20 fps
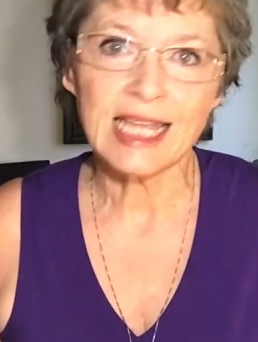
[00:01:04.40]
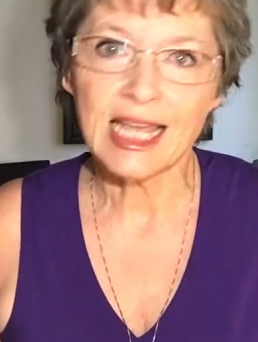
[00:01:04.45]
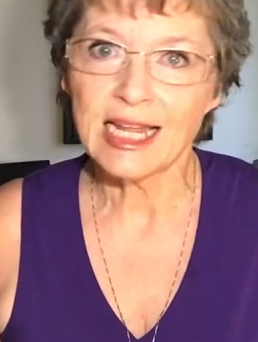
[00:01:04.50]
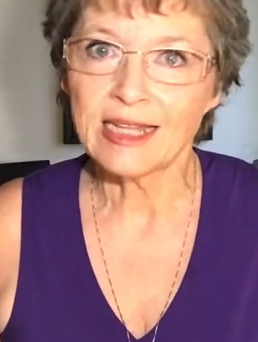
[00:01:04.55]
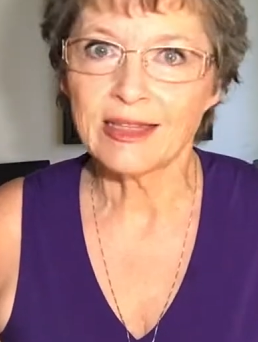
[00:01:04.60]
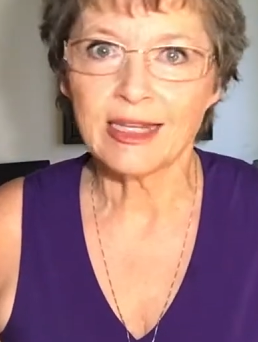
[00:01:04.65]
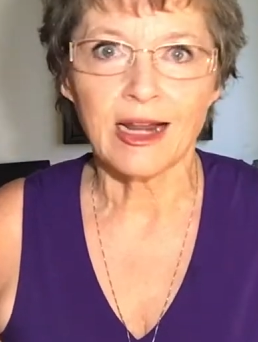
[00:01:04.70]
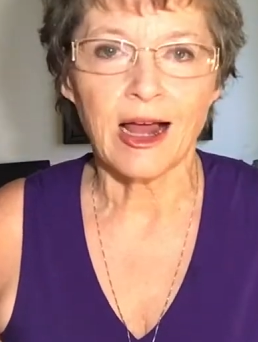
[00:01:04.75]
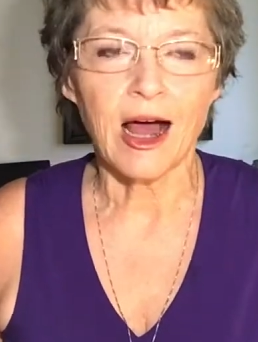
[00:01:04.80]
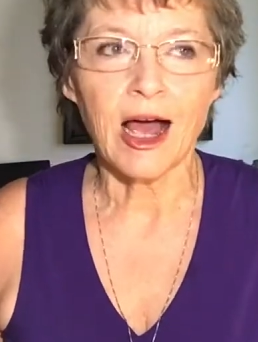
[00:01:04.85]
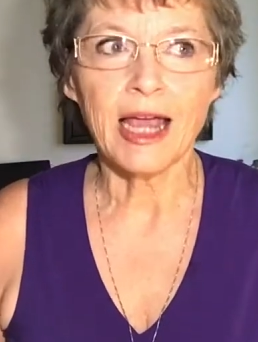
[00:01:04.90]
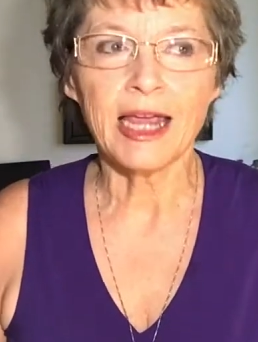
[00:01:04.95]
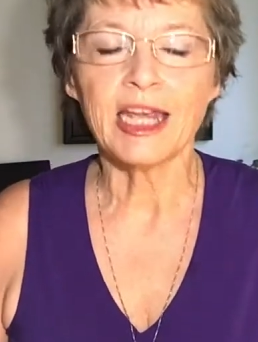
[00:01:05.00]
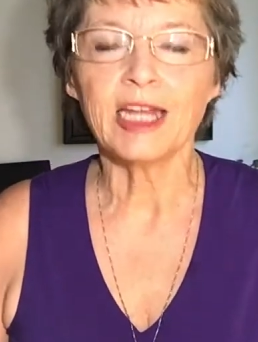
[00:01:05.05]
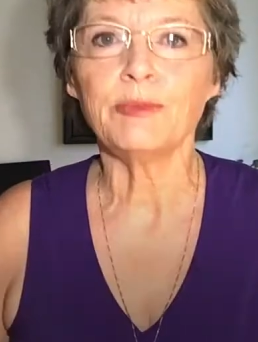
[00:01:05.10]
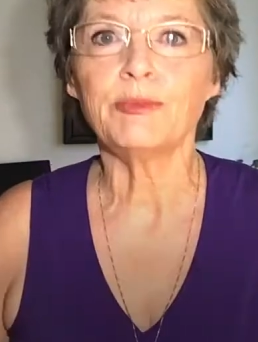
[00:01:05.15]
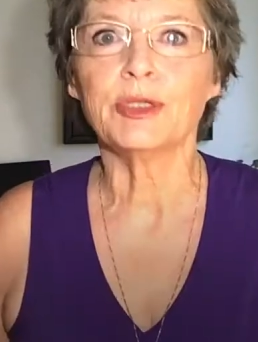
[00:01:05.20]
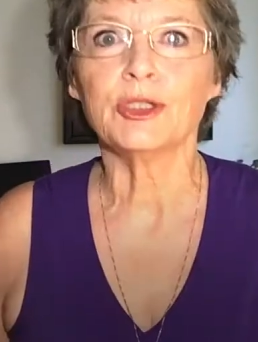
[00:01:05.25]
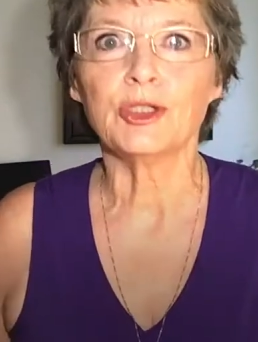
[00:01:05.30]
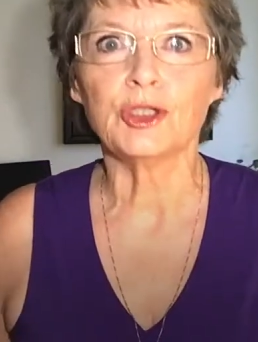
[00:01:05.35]
then that I
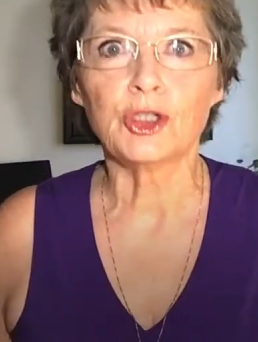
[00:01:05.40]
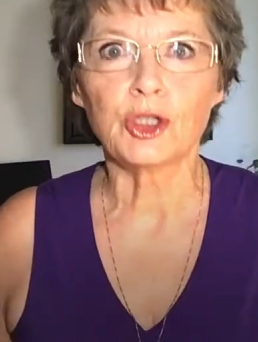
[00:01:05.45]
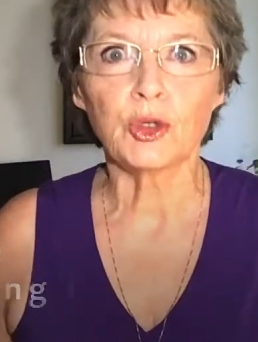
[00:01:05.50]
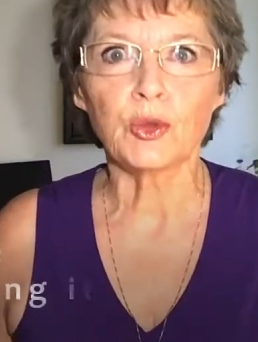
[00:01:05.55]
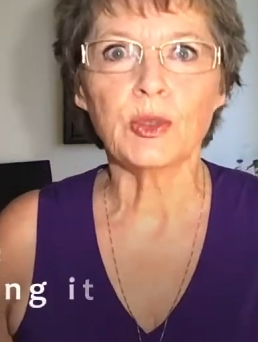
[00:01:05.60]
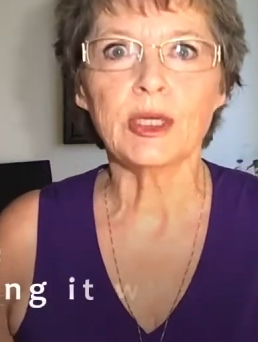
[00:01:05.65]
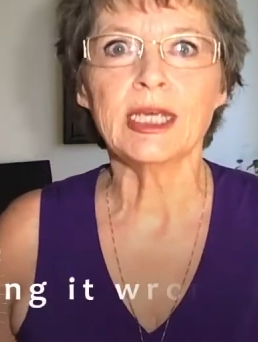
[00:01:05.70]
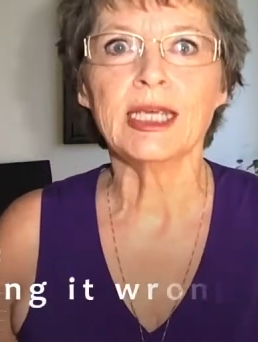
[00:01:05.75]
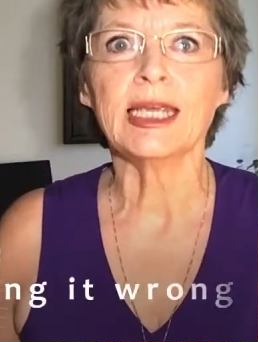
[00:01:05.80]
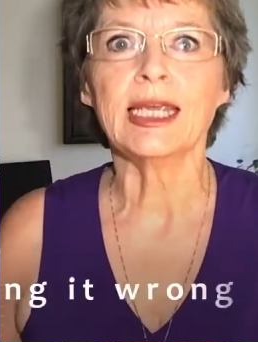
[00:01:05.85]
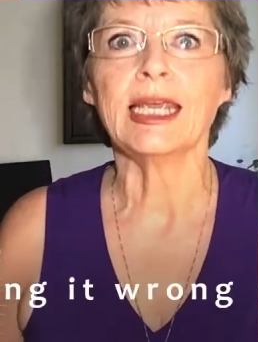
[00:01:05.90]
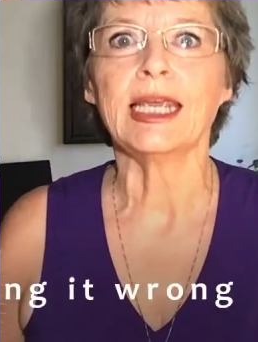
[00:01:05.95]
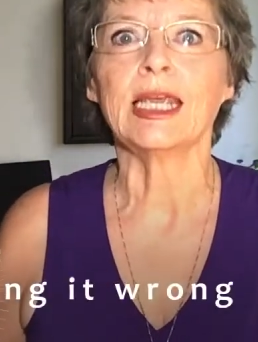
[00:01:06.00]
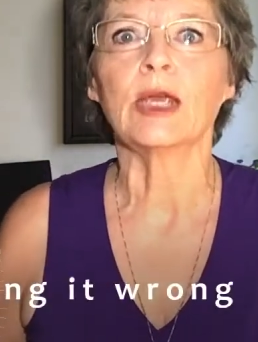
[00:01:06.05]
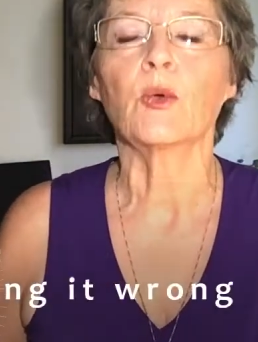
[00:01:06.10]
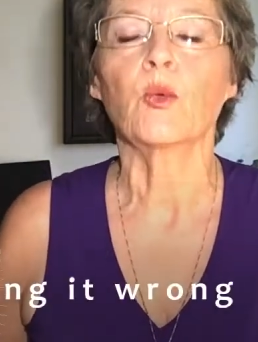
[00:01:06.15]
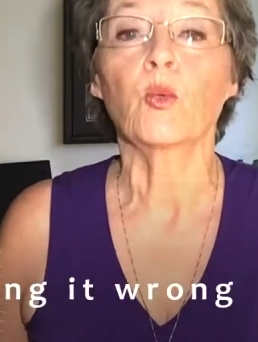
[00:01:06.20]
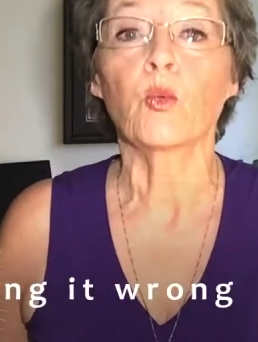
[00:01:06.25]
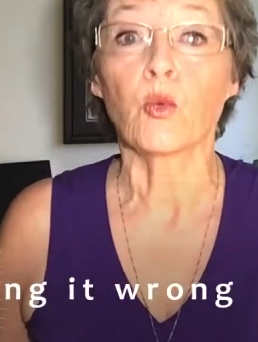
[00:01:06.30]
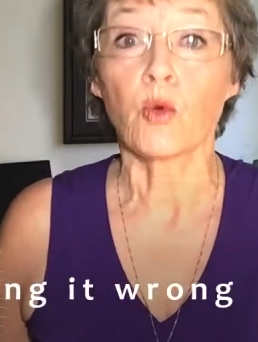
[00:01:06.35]
had been doing
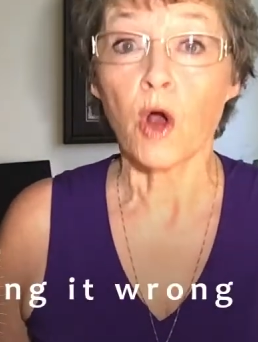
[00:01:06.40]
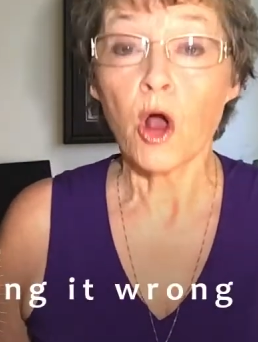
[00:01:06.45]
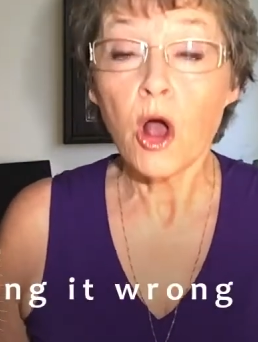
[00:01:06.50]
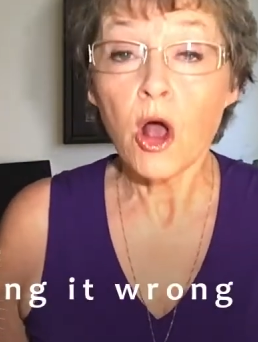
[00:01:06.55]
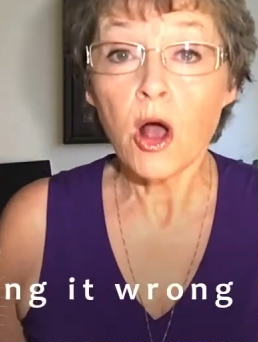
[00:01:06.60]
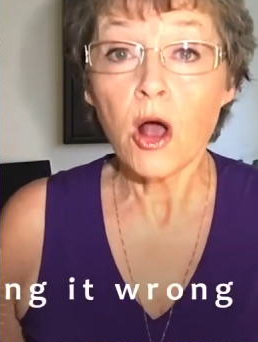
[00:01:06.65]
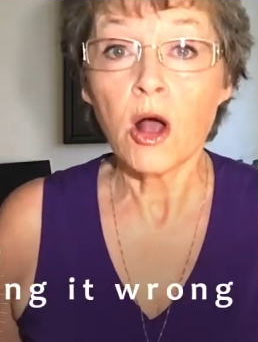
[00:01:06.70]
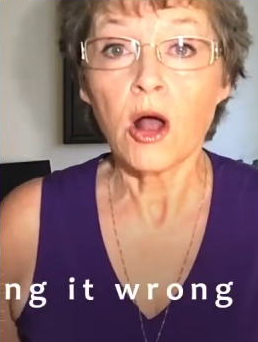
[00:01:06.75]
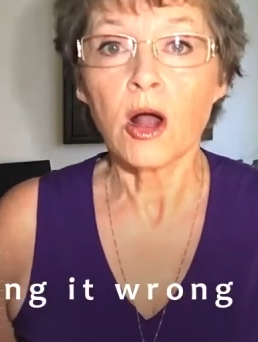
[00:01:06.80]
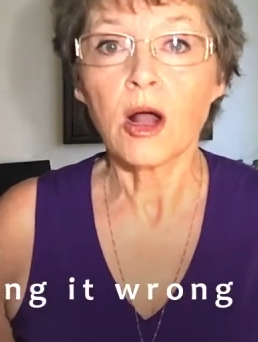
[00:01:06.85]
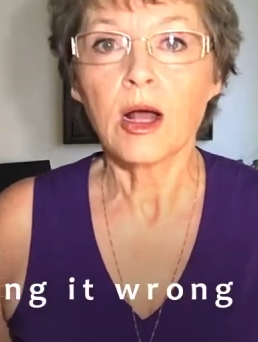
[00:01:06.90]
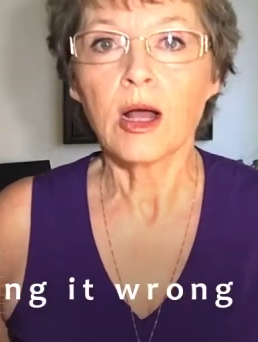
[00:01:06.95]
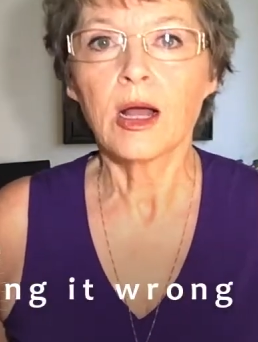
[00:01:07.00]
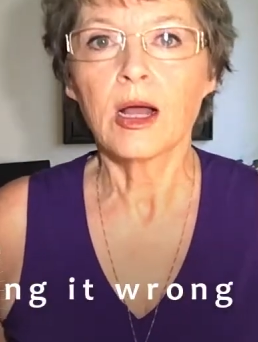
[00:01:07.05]
it wrong